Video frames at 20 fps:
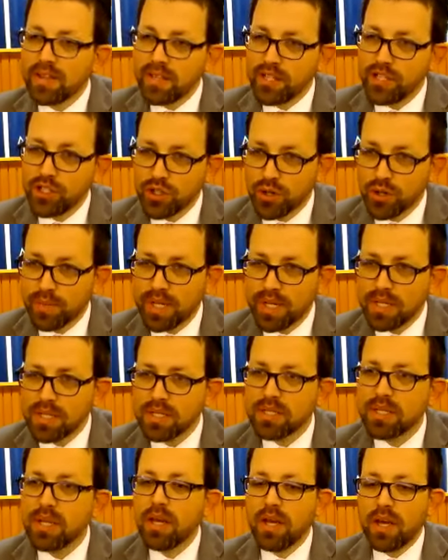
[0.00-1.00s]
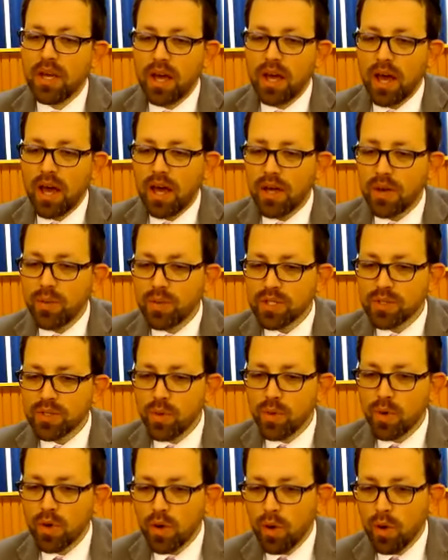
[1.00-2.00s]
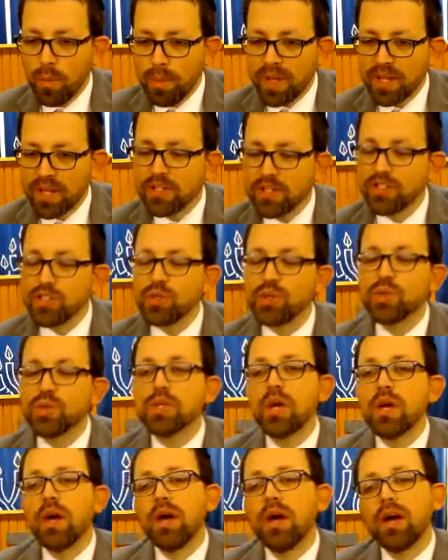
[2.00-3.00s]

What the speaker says: the Germans, it was more open to Jews.